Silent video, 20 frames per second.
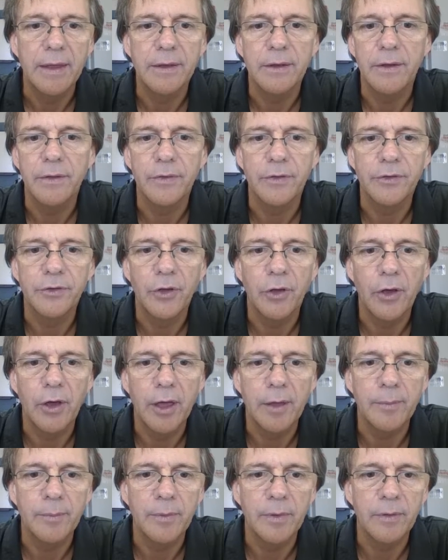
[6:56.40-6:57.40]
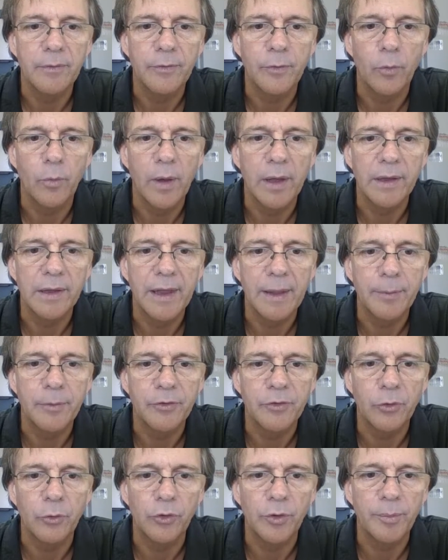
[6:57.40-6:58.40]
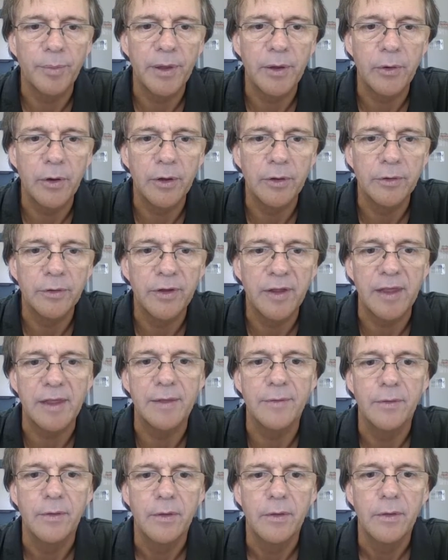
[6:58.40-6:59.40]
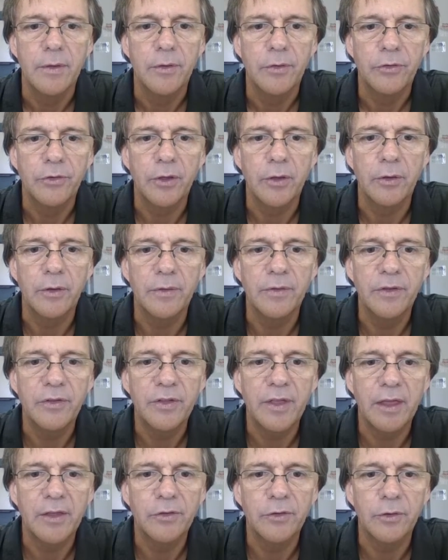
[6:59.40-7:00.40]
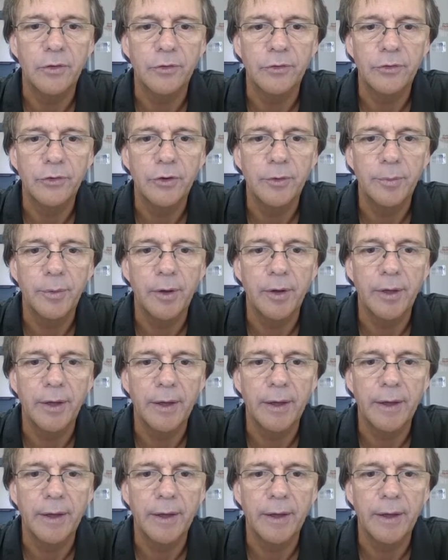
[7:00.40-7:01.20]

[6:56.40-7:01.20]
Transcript: and the time for one lap is called the period t. So in this case, we've got 2